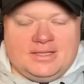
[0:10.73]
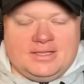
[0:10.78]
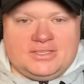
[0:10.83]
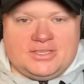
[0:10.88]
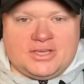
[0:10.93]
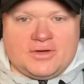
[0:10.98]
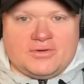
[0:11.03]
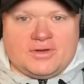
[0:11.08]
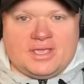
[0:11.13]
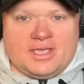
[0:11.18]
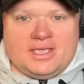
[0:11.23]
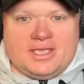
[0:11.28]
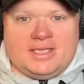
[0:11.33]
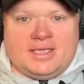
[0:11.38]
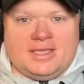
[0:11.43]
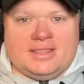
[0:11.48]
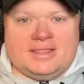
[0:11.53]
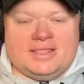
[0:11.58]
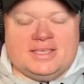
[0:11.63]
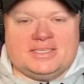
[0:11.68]

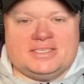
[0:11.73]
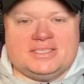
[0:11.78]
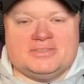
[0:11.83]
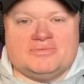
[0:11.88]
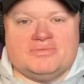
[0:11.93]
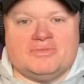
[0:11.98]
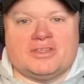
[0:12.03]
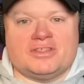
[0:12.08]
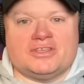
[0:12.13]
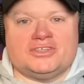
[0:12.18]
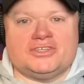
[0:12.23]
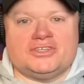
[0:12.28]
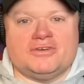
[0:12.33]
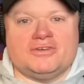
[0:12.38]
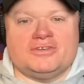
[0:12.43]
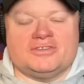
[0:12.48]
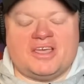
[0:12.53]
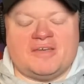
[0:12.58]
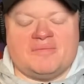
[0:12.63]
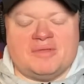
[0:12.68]
Tony, this is one of the
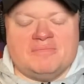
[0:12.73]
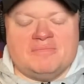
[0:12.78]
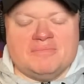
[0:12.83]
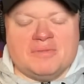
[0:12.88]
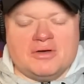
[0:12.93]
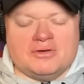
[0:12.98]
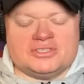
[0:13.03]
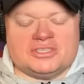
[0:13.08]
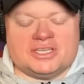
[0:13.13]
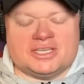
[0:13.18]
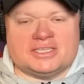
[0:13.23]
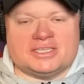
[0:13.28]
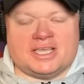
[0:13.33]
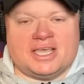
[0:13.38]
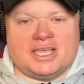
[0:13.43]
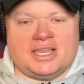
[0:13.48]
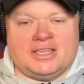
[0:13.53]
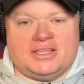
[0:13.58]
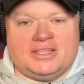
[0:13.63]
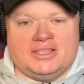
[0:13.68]
shows I've been most
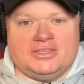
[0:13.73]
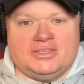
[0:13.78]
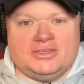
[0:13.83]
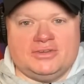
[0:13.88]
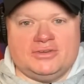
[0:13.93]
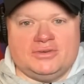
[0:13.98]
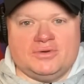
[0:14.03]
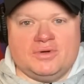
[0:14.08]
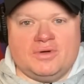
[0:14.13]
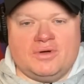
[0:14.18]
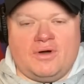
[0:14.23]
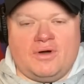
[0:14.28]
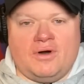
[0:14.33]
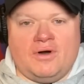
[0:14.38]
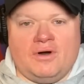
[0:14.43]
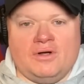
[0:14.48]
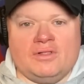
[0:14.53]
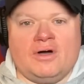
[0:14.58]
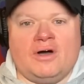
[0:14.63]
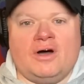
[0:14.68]
excited to do
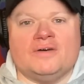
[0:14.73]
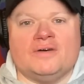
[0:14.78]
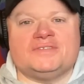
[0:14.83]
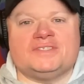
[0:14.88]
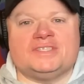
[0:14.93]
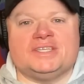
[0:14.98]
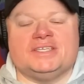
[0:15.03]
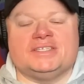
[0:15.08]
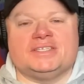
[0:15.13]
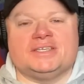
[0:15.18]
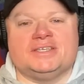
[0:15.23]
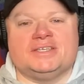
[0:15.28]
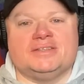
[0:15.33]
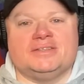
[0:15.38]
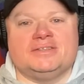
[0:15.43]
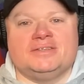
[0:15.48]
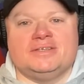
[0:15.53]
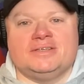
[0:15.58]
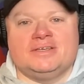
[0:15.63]
all off season.